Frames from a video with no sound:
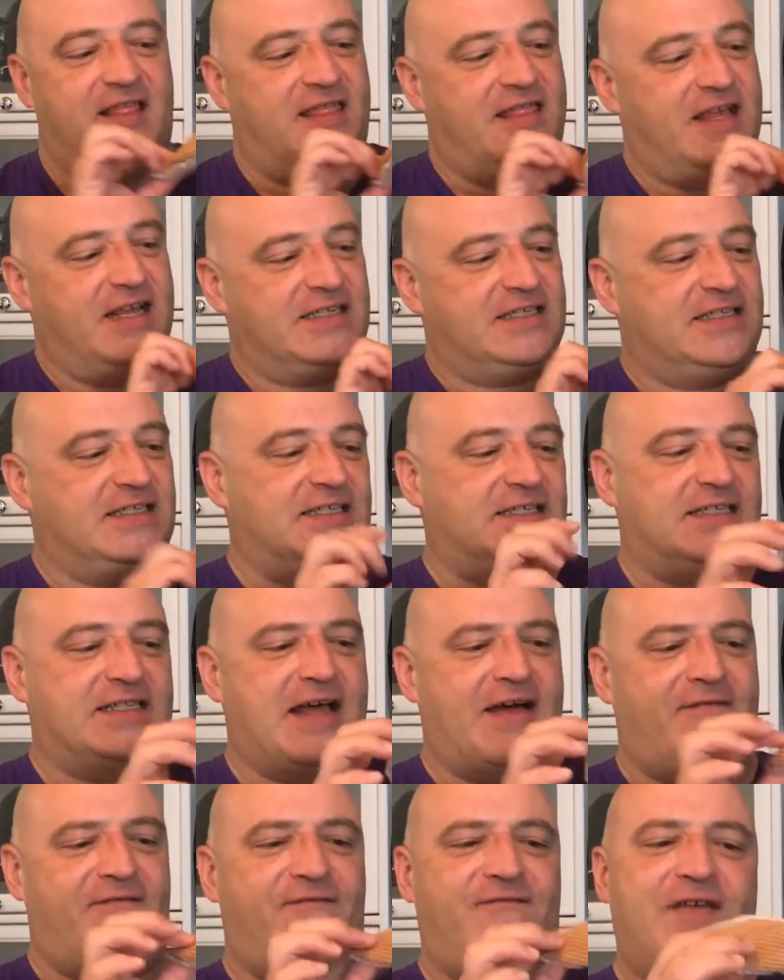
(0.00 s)
This is
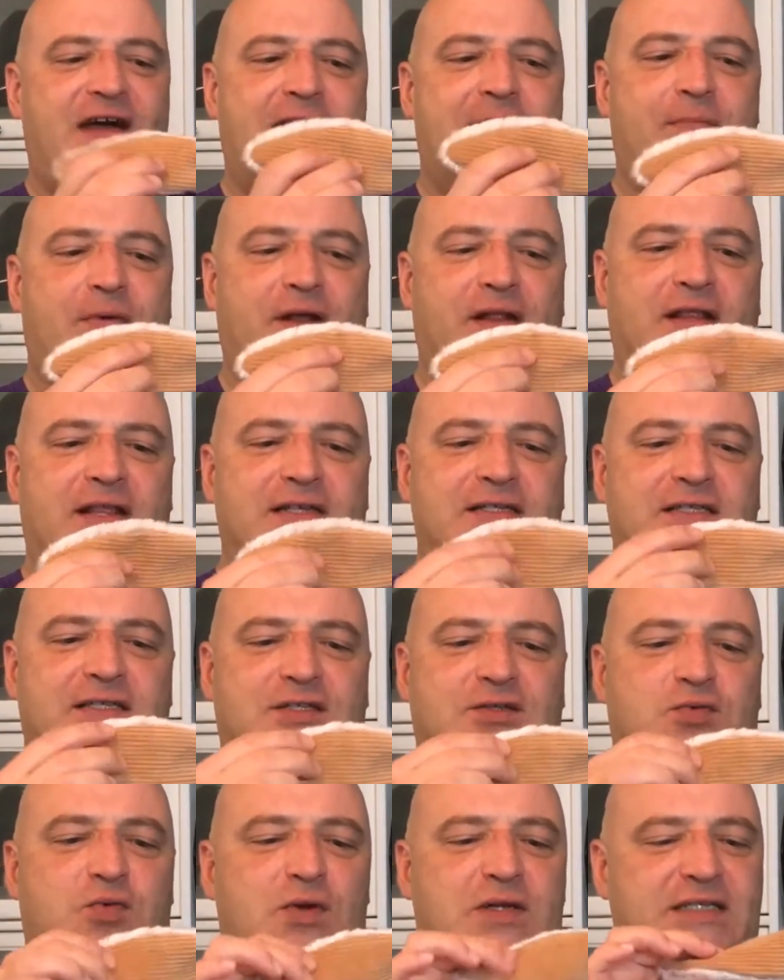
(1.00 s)
that fabric. This
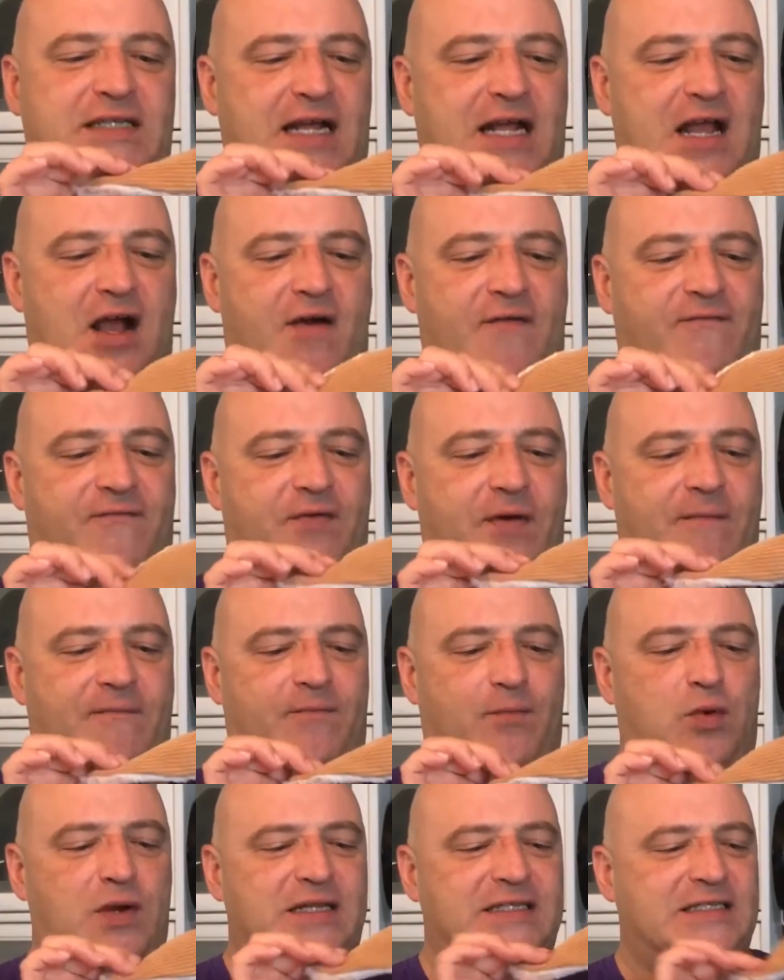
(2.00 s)
is what is that called?
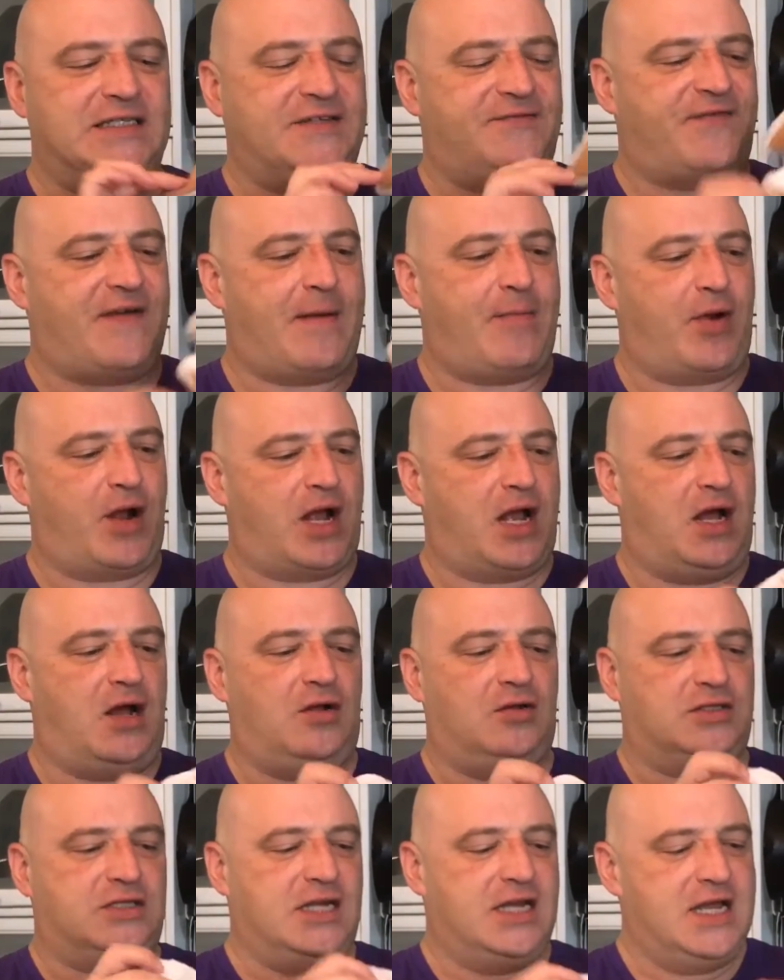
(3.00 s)
What is this fabric
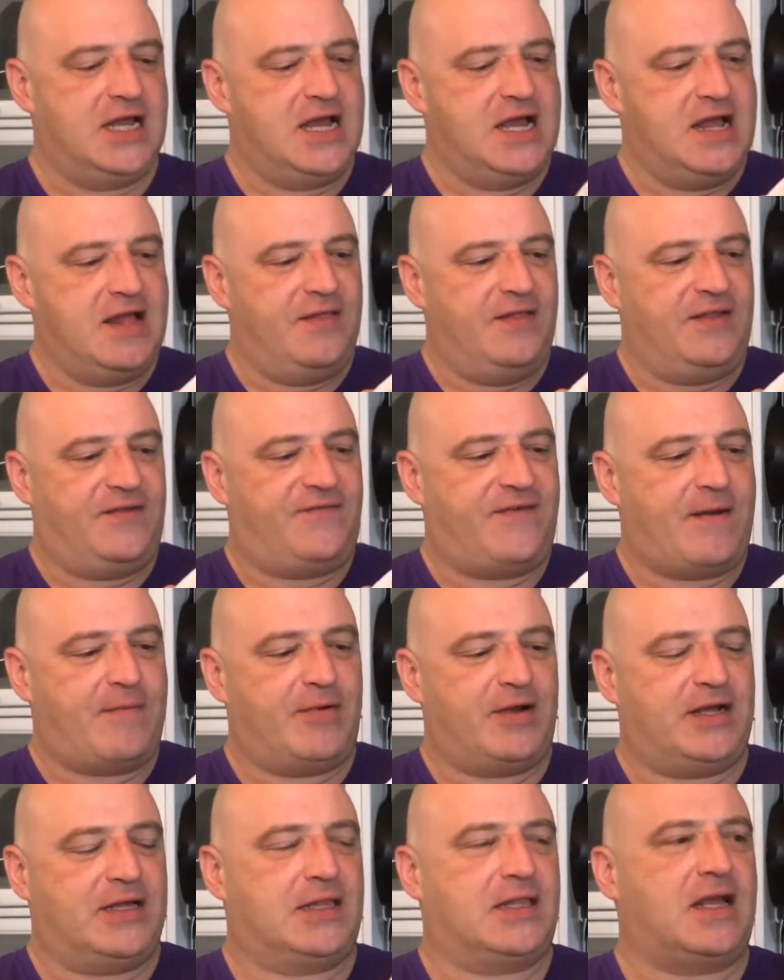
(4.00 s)
called? This
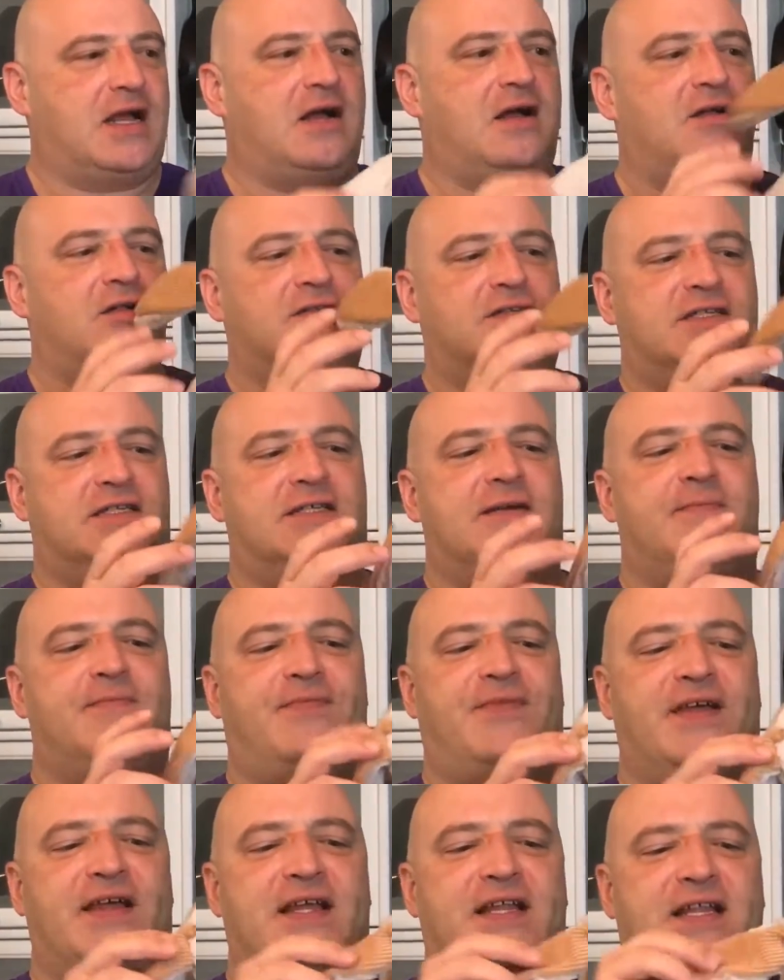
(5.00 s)
fabric is called
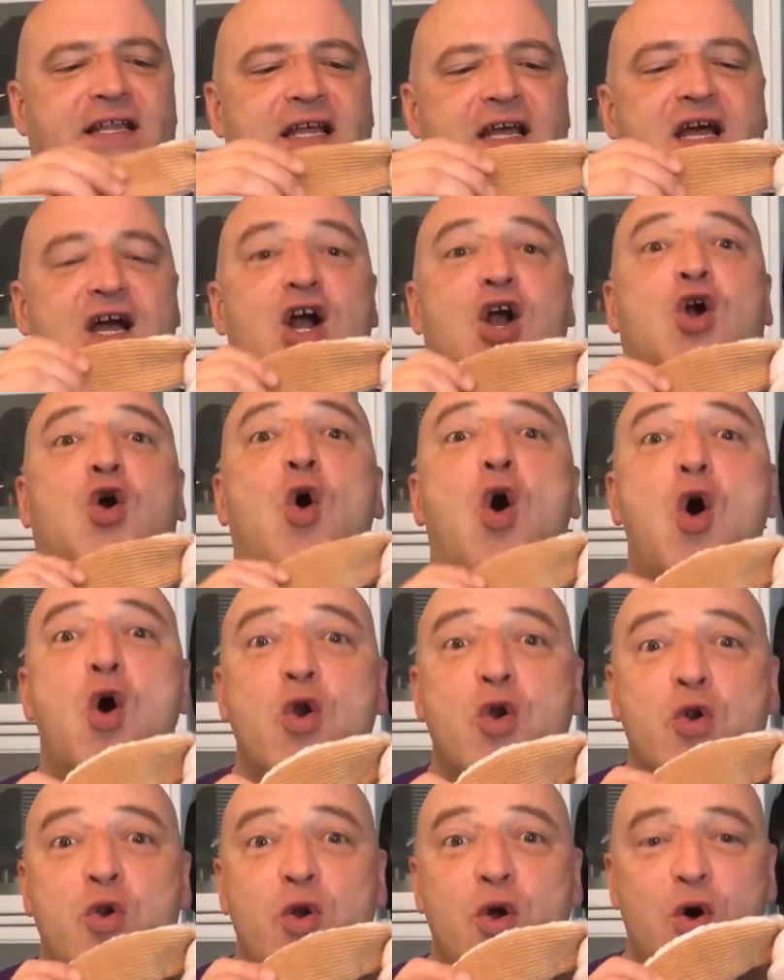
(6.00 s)
something
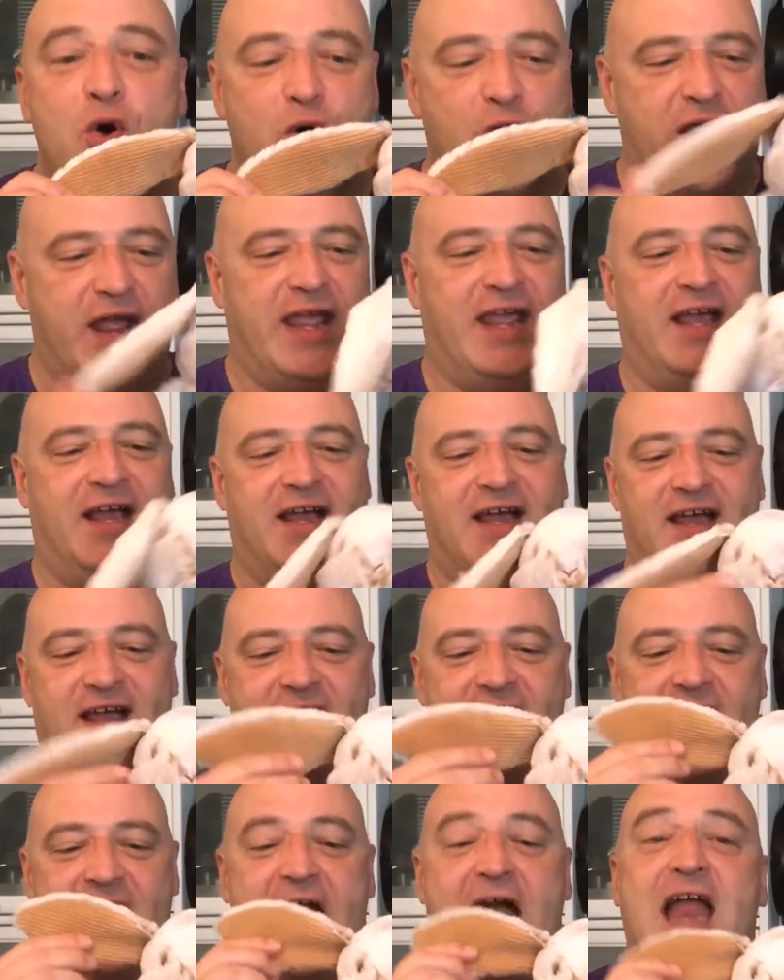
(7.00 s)
corduroy.
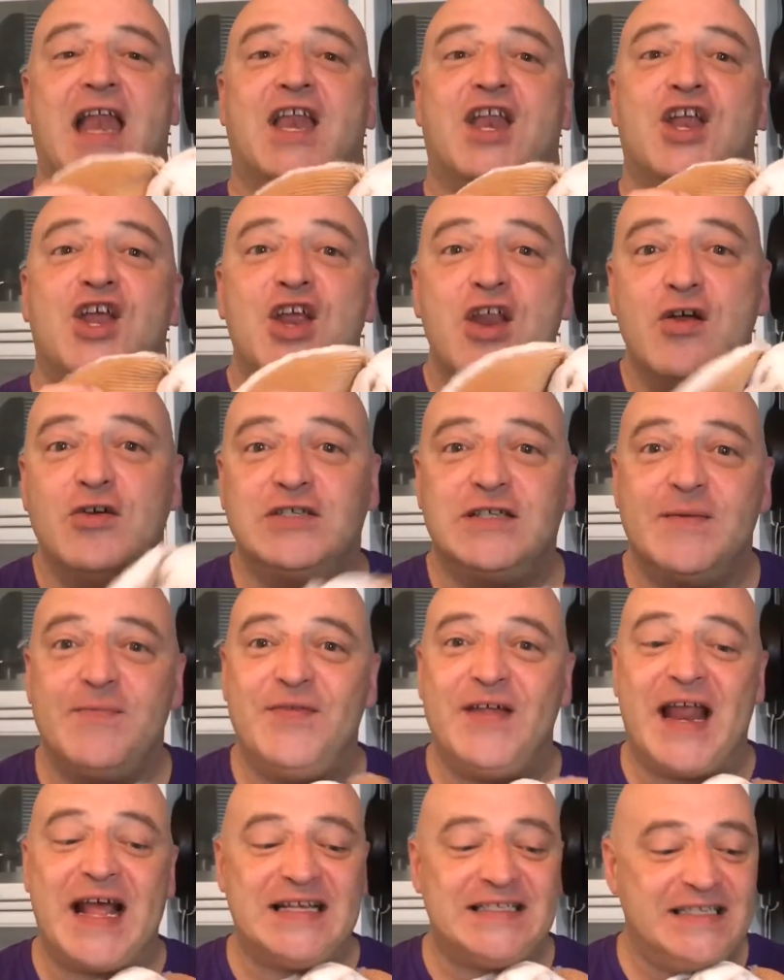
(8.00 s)
And you know
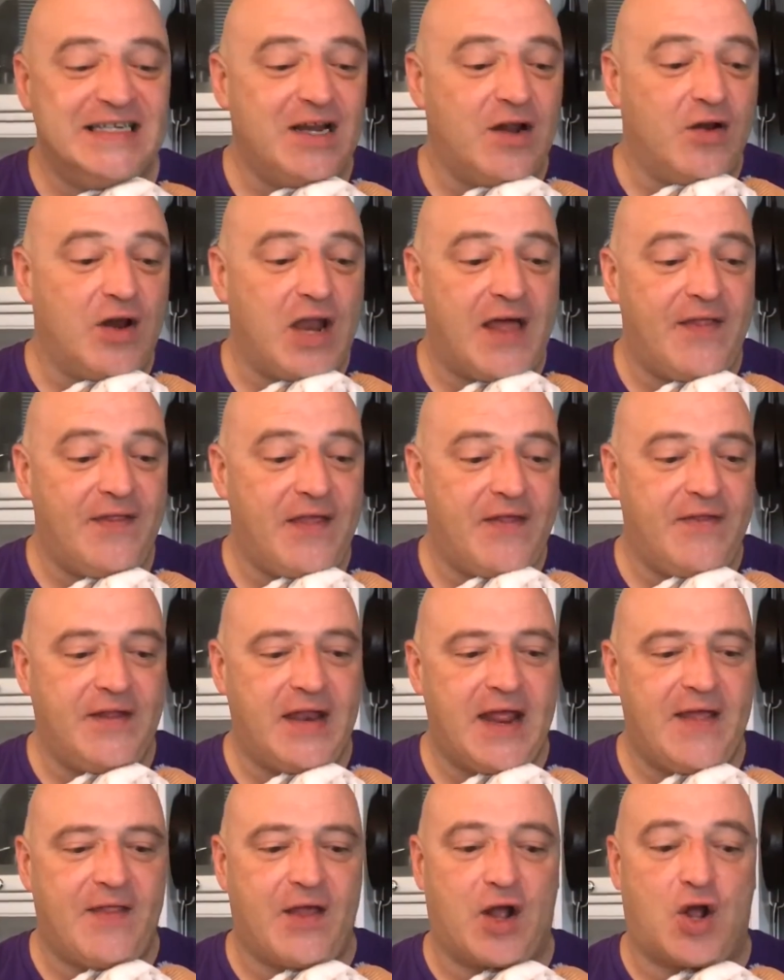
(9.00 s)
something? I seen online the other
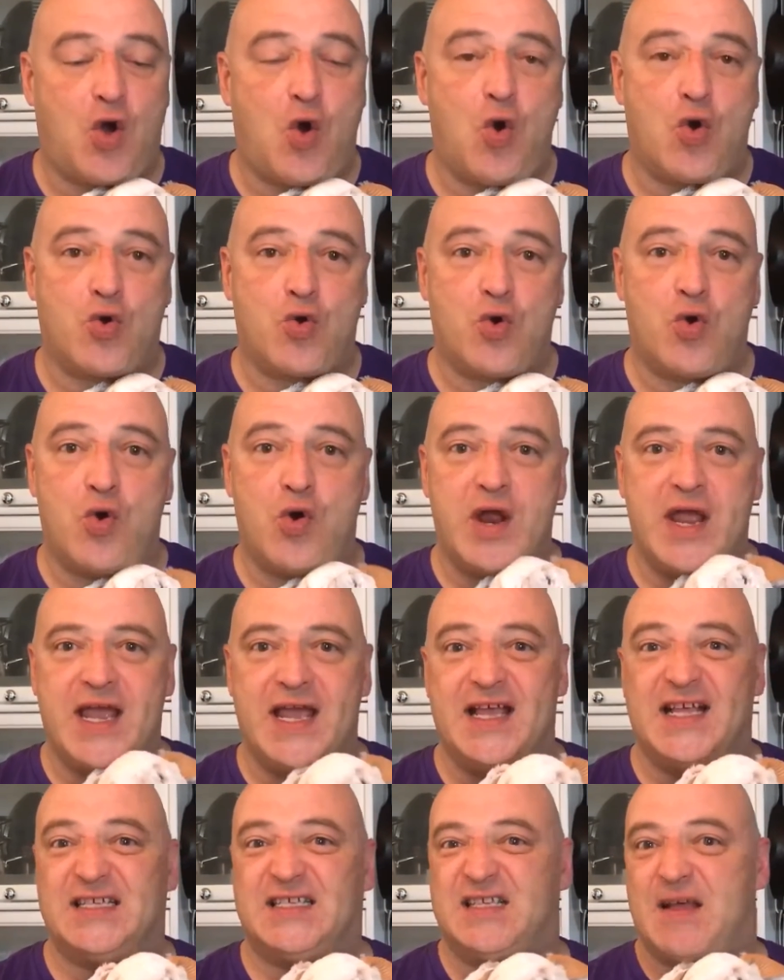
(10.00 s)
day that corduroy
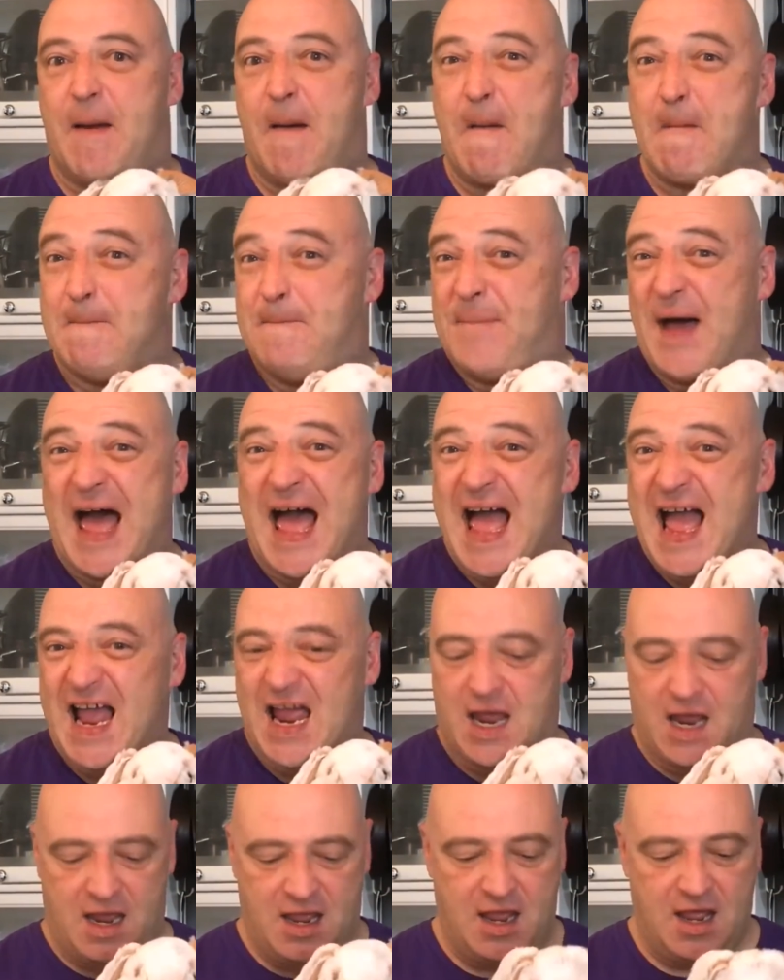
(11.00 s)
is back.